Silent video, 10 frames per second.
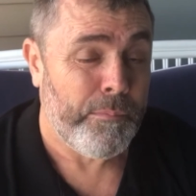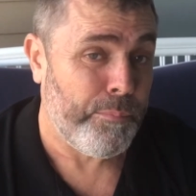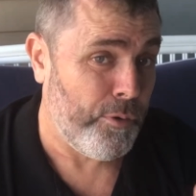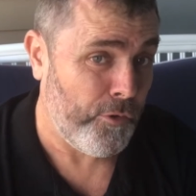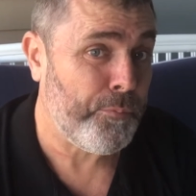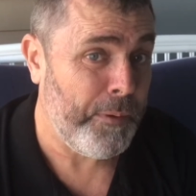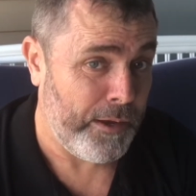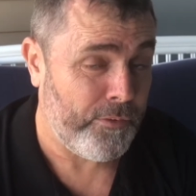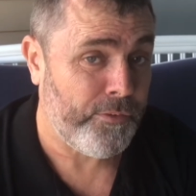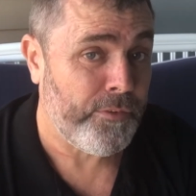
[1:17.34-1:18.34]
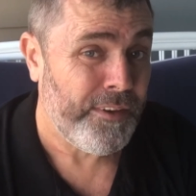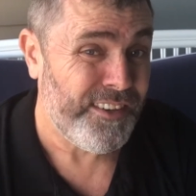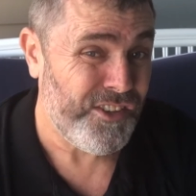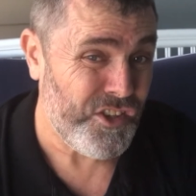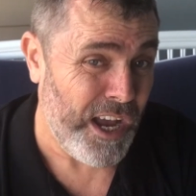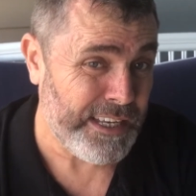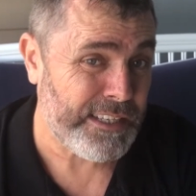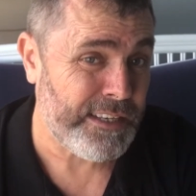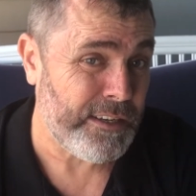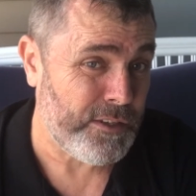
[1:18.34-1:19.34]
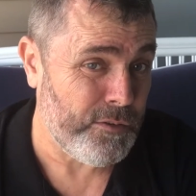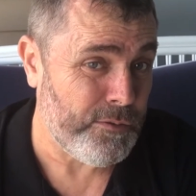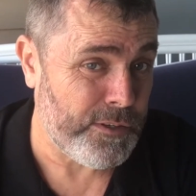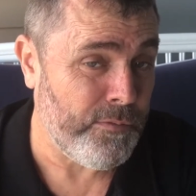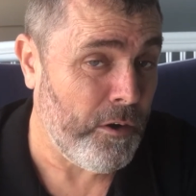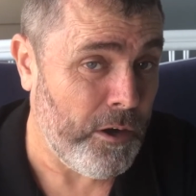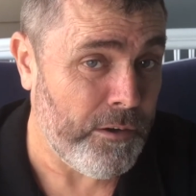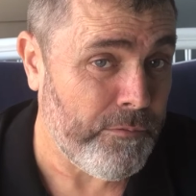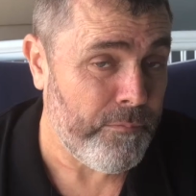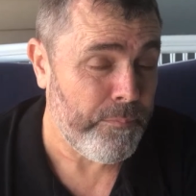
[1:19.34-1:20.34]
prospects just to survive?